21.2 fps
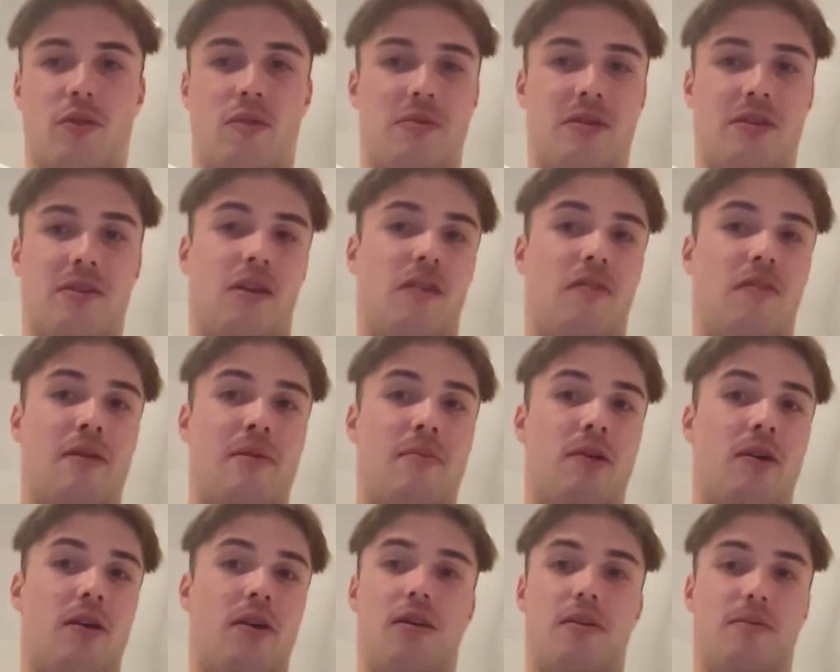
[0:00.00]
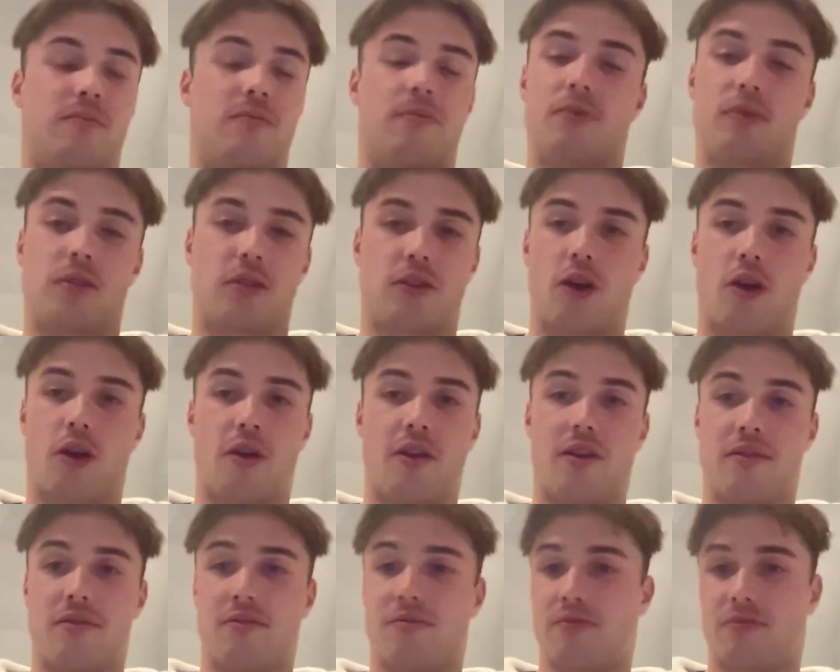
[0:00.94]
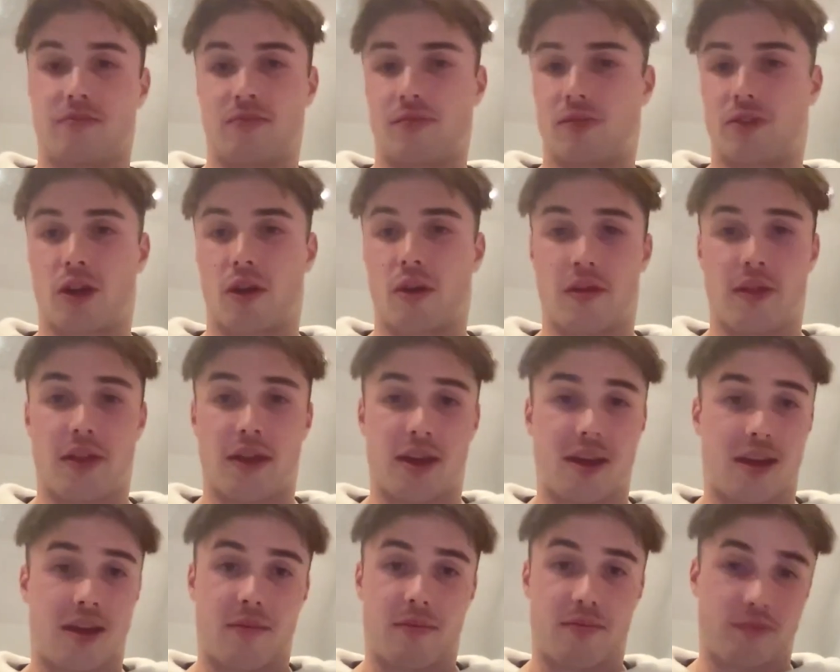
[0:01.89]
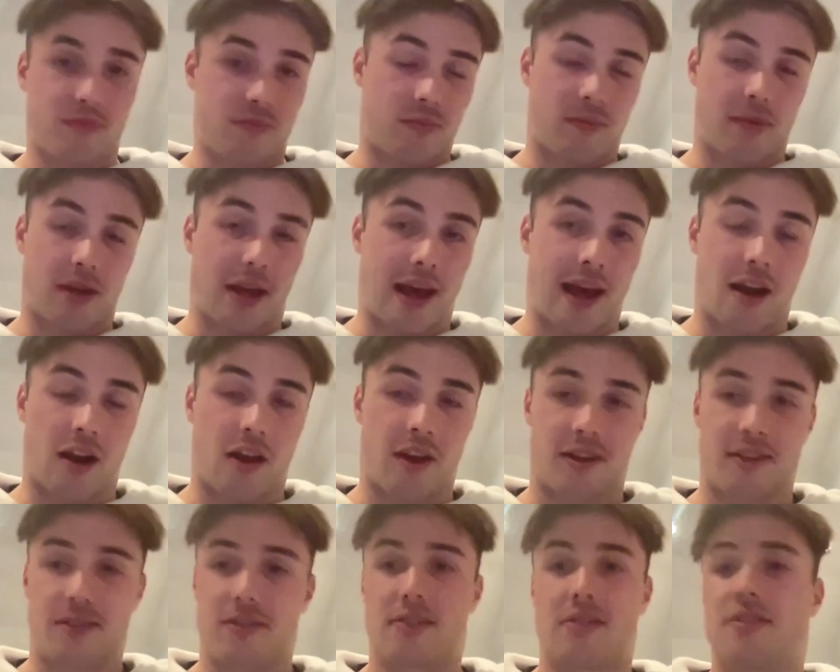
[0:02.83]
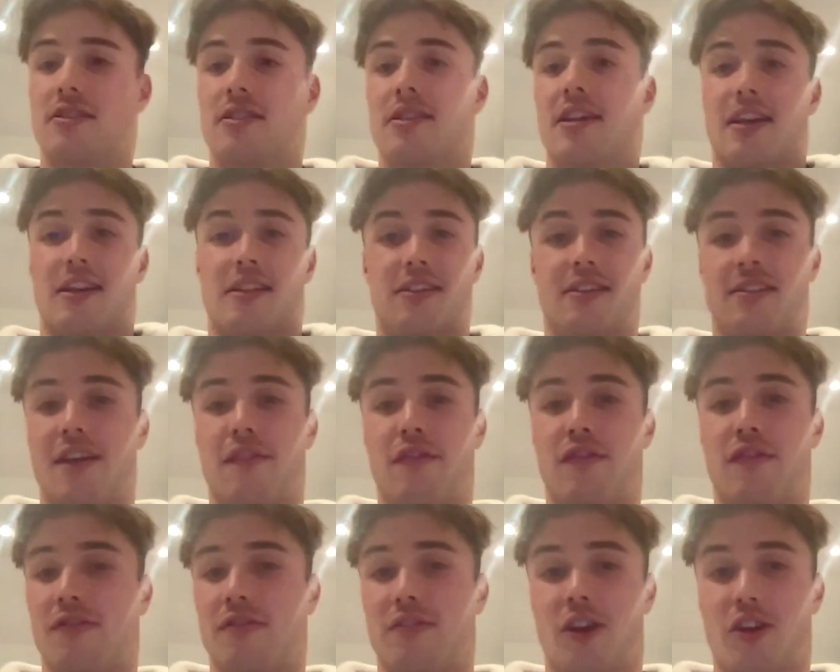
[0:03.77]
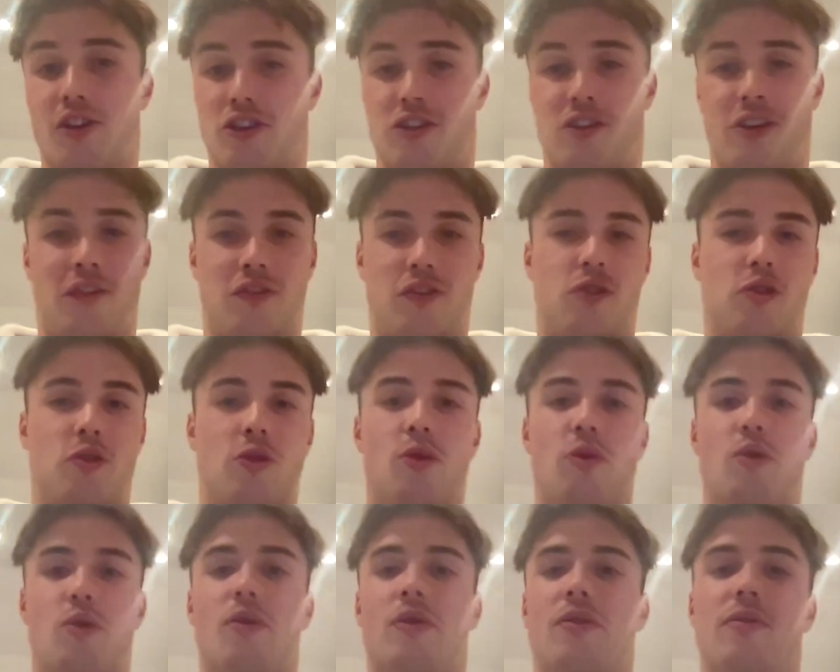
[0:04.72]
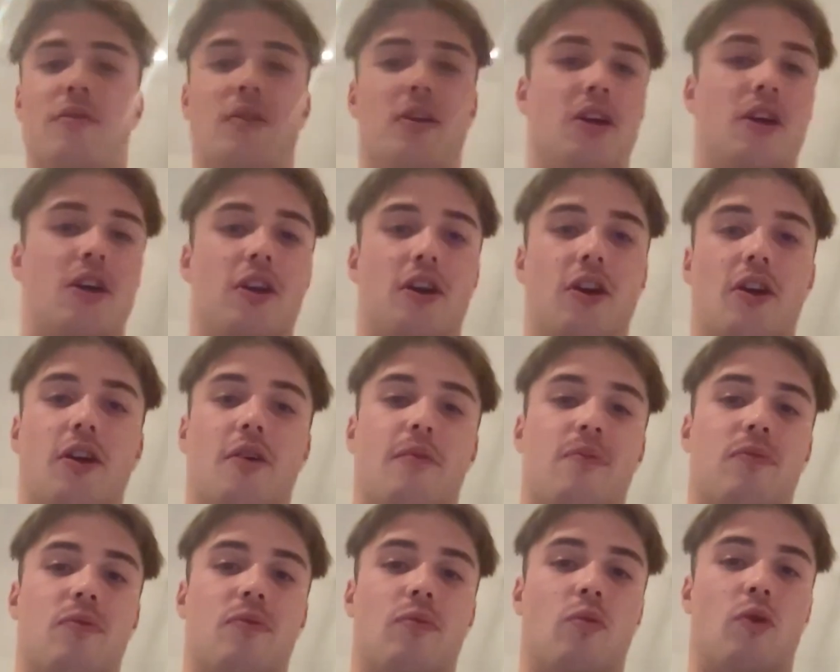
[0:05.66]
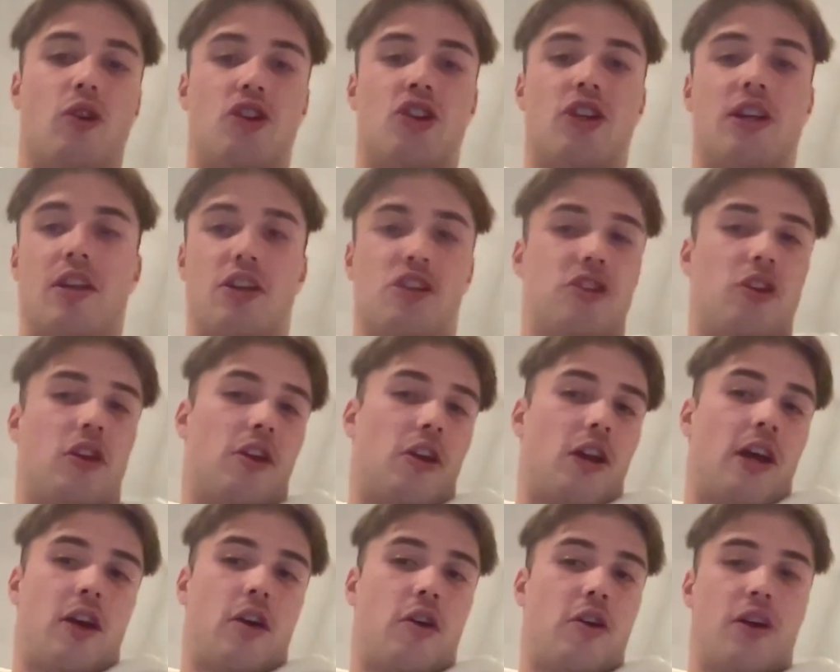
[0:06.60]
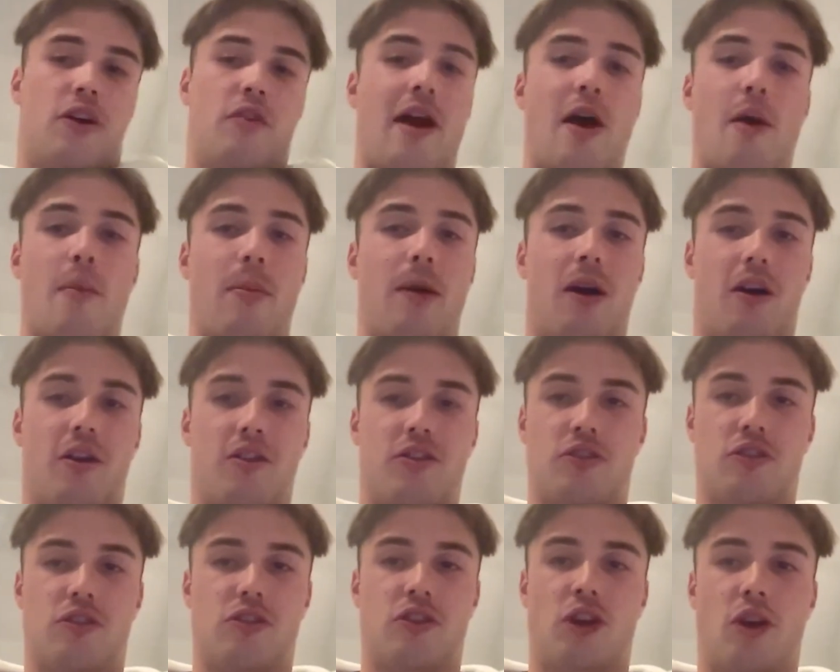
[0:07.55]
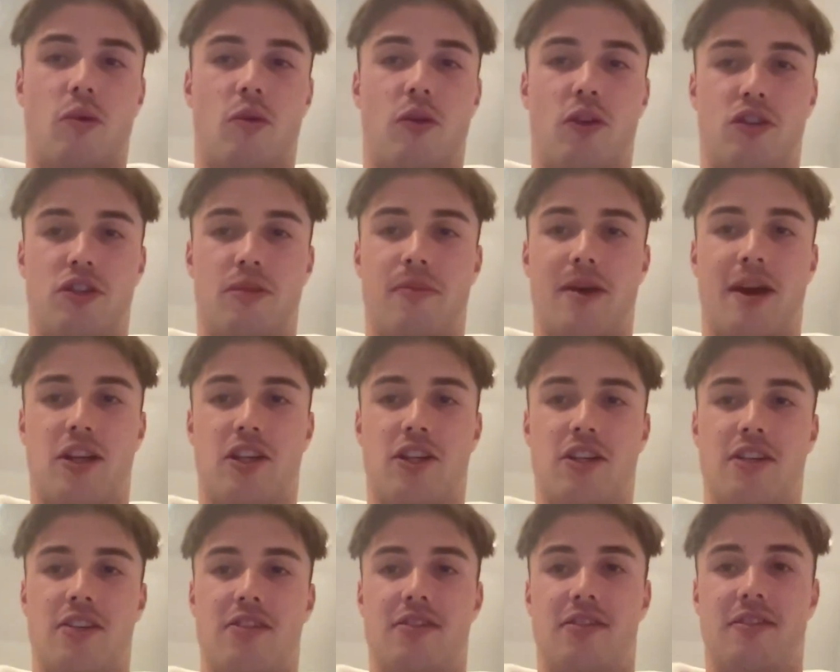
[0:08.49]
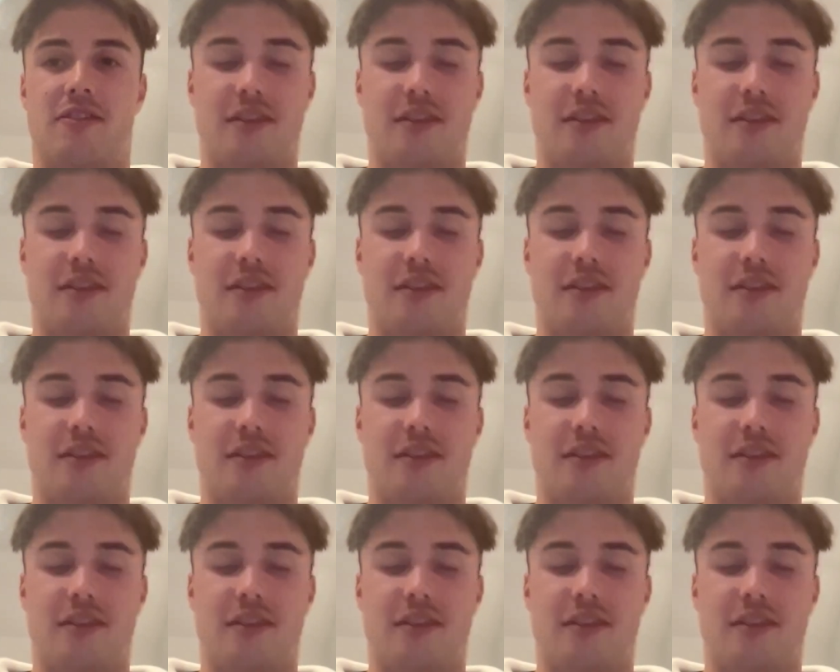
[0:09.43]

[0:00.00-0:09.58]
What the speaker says: I mean, I remember going there at like 6, 7, just after school, and watching just like on a ground pass and just go watch the matches.